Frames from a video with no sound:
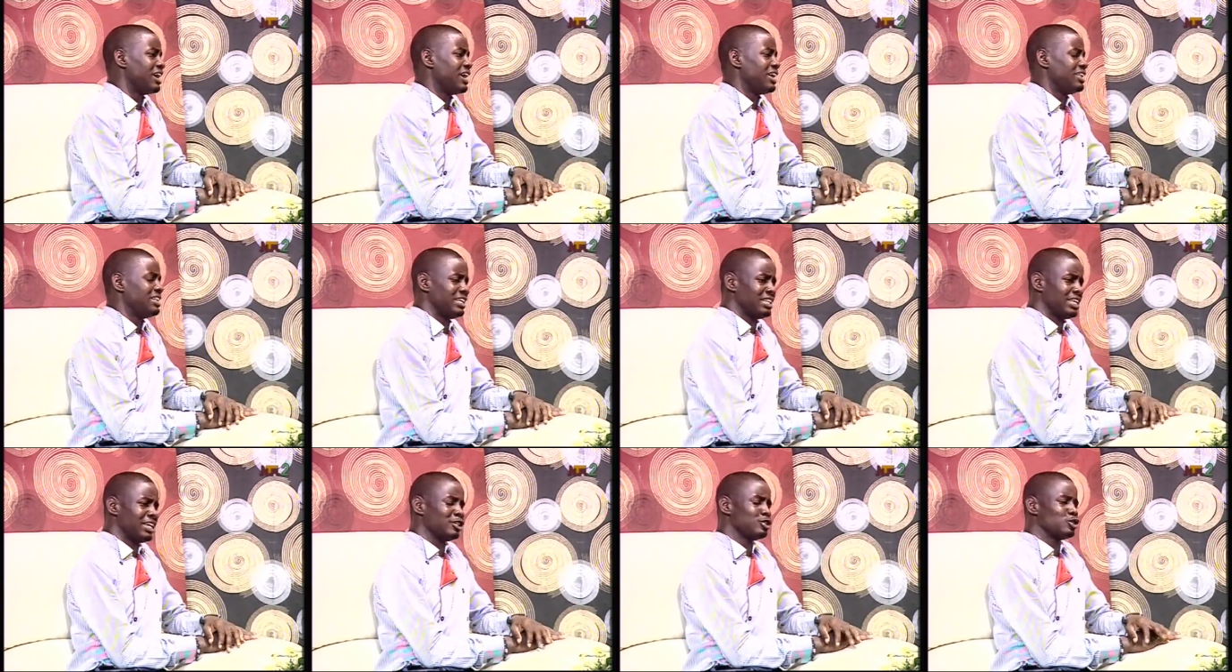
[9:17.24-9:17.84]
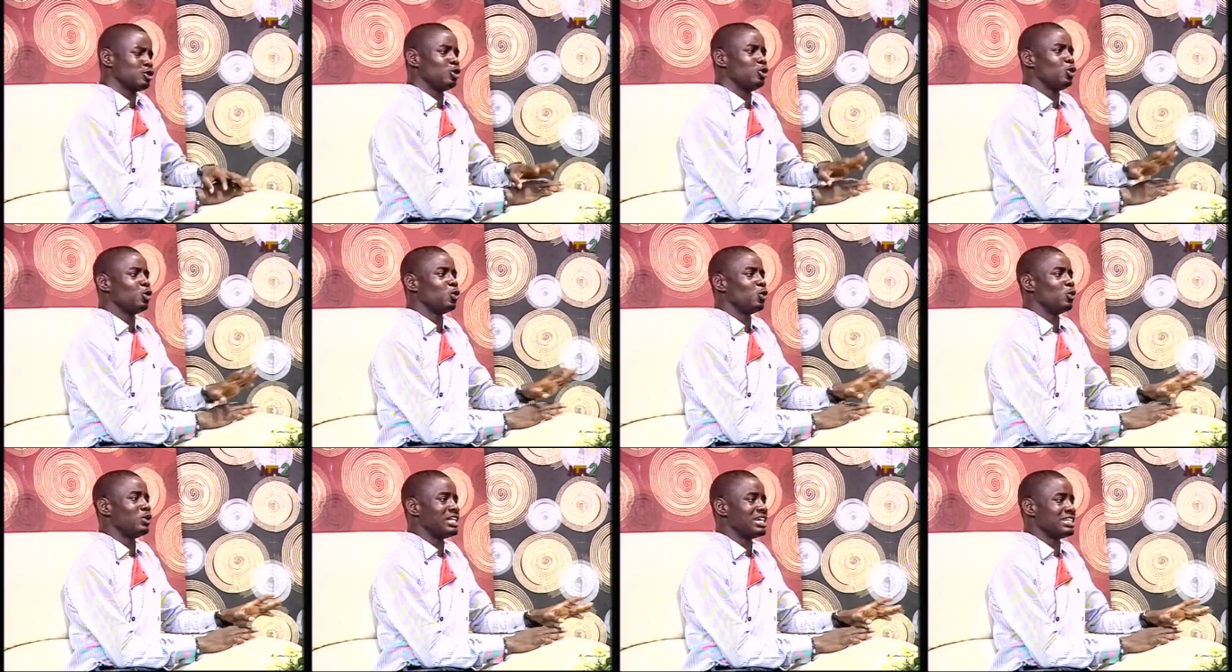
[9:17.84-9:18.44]
they think
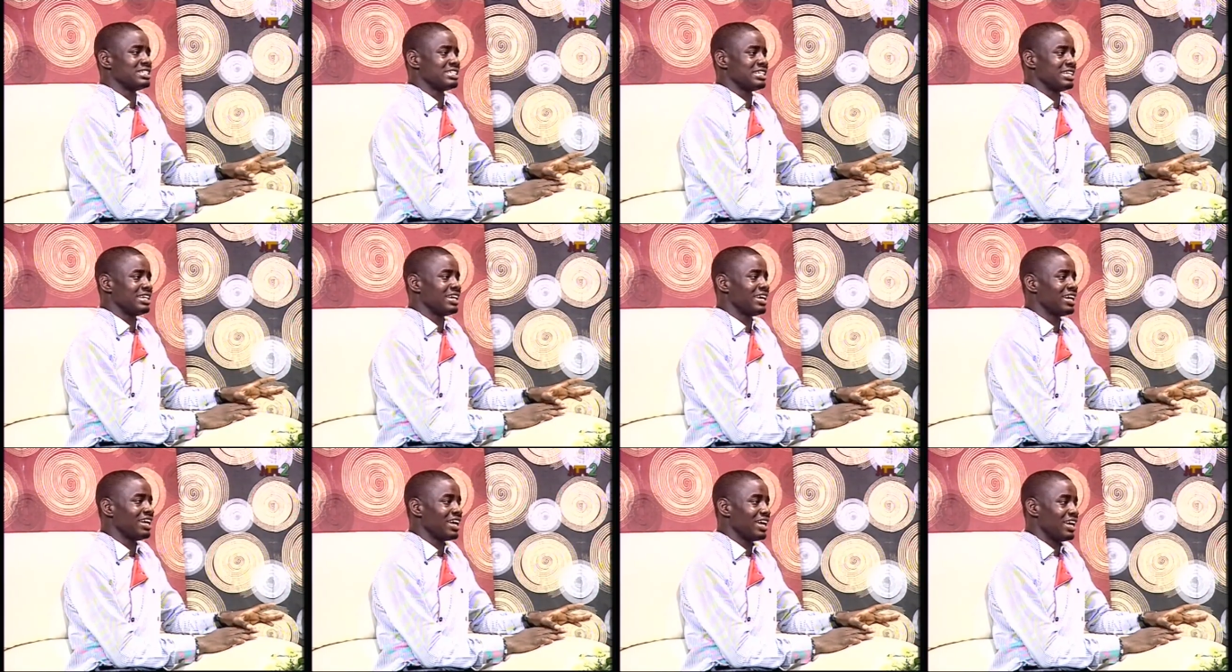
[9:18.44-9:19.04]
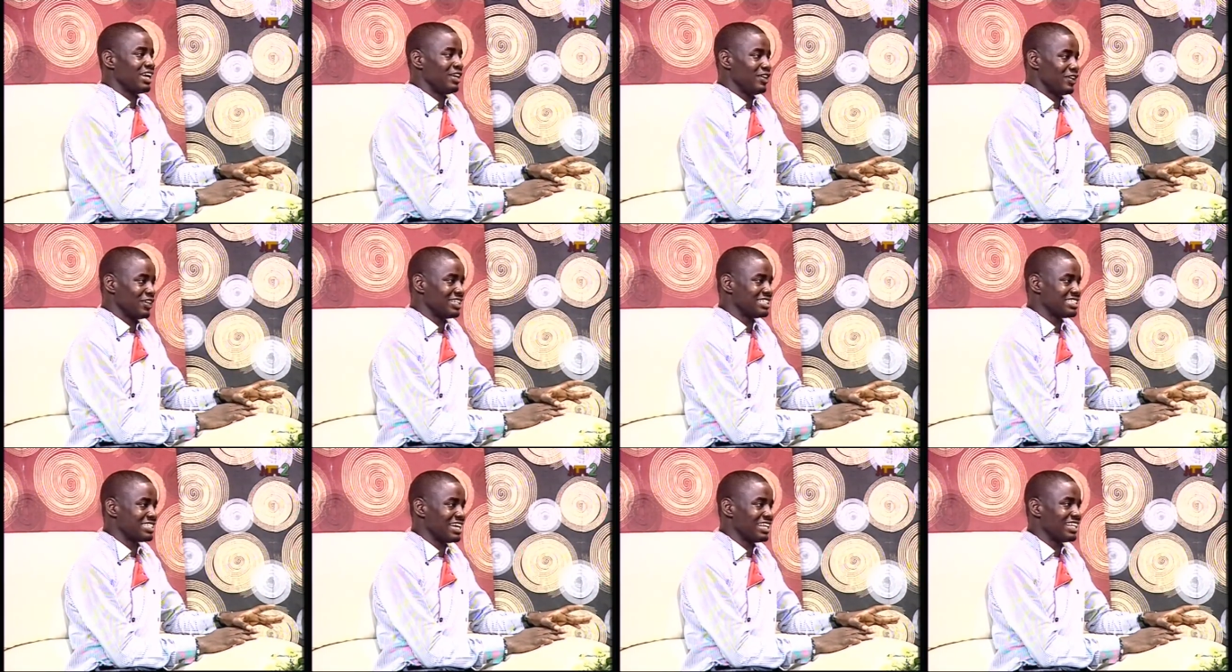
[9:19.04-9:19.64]
Tolu Ogunlesi. Okay. You
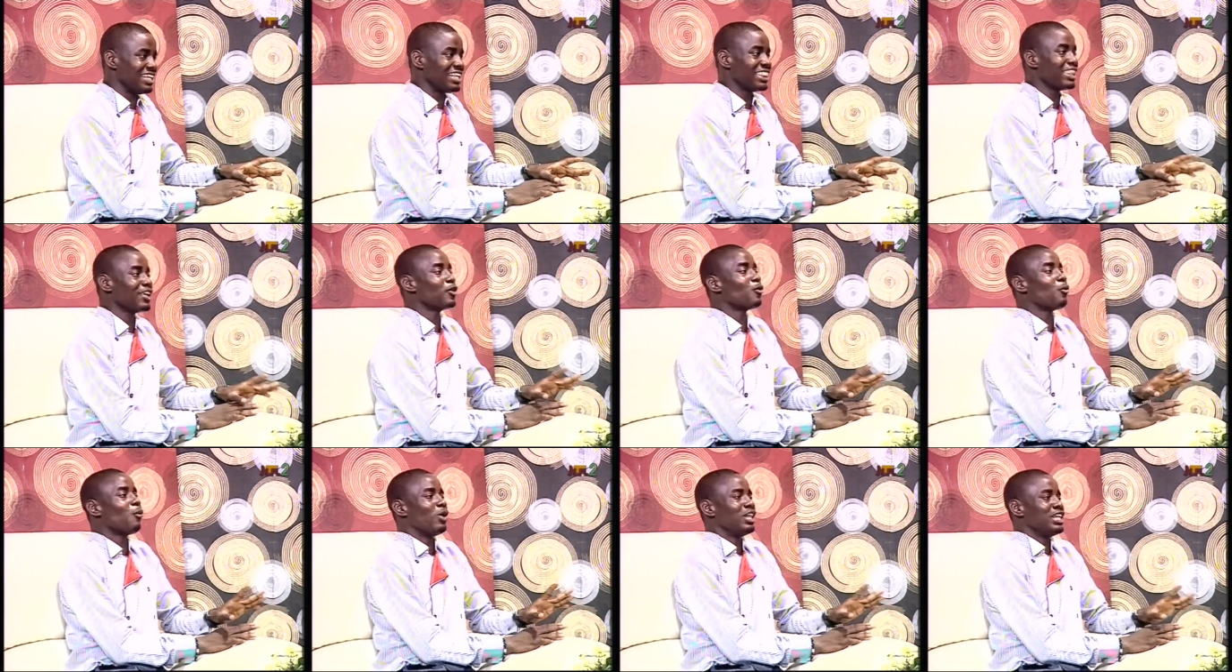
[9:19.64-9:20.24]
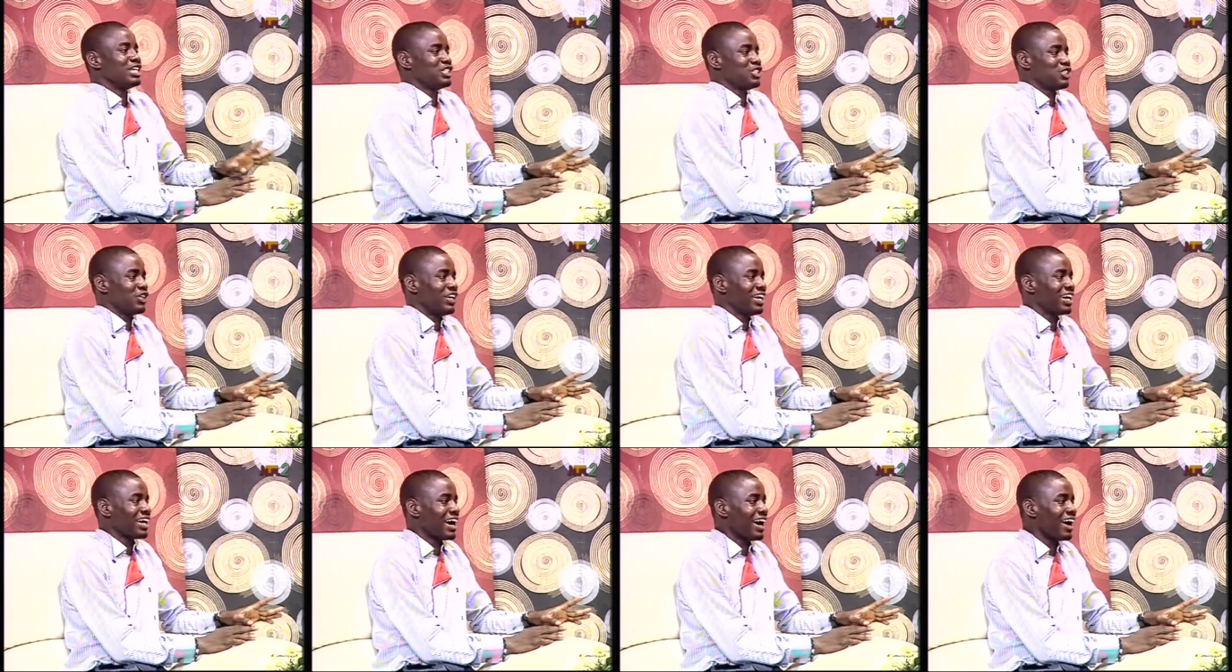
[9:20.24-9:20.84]
understand? They, they think, think Wale
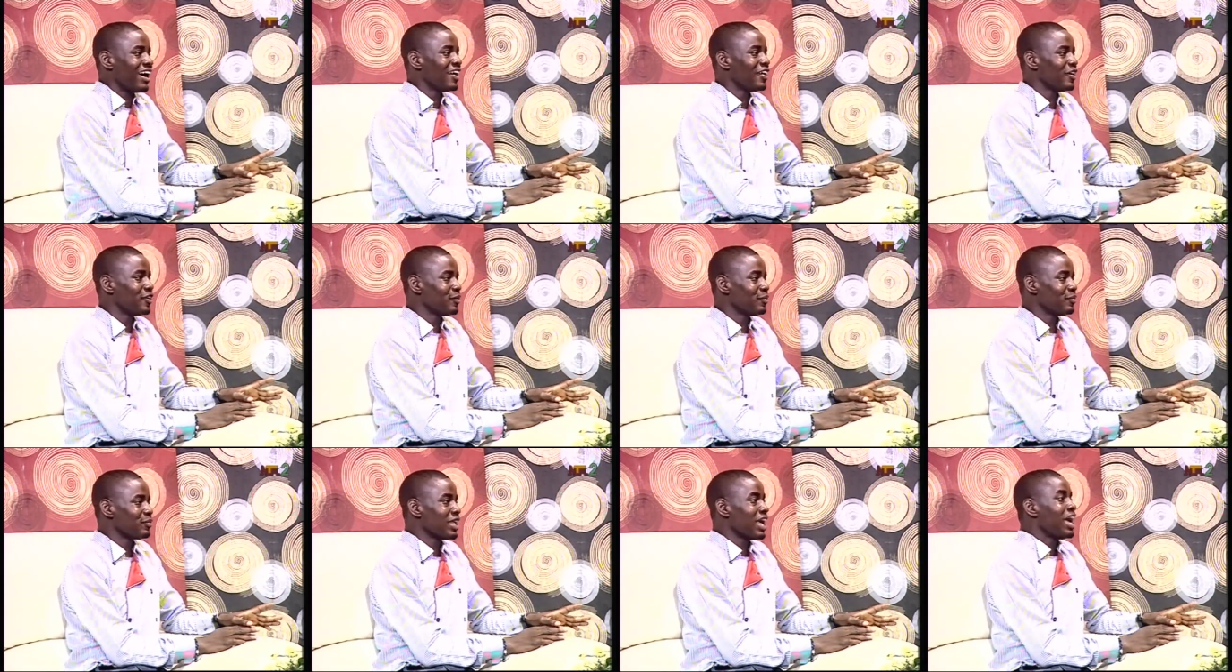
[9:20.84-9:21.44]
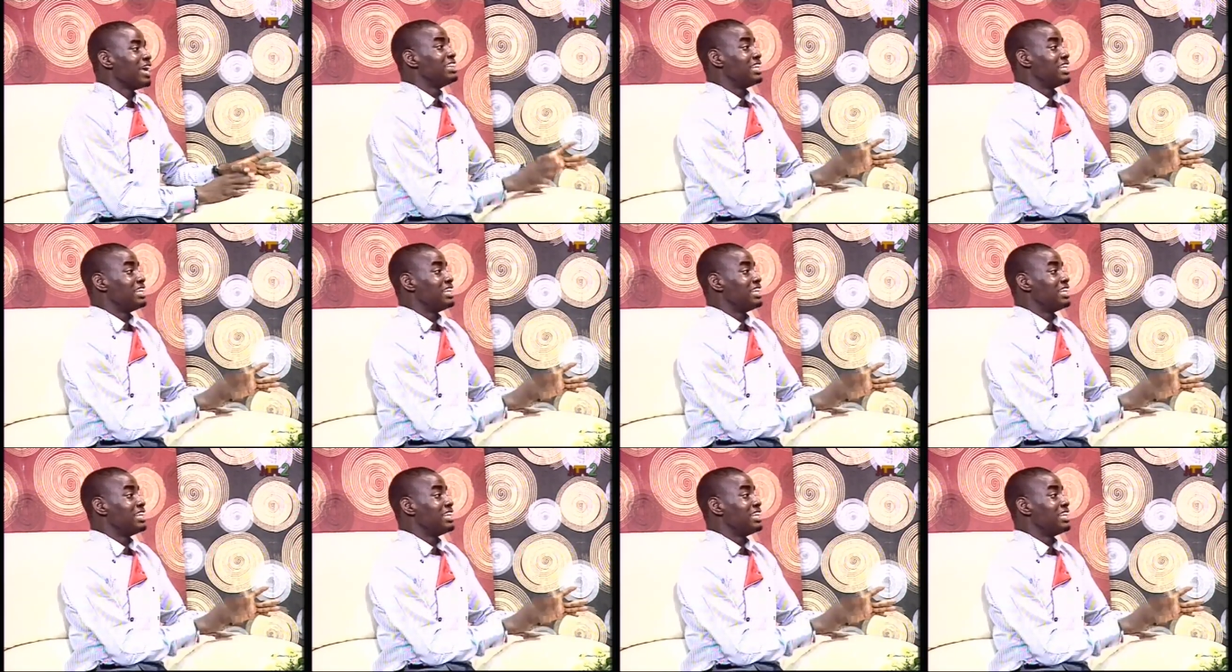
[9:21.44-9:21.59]
Ch- Ch- Chimamanda.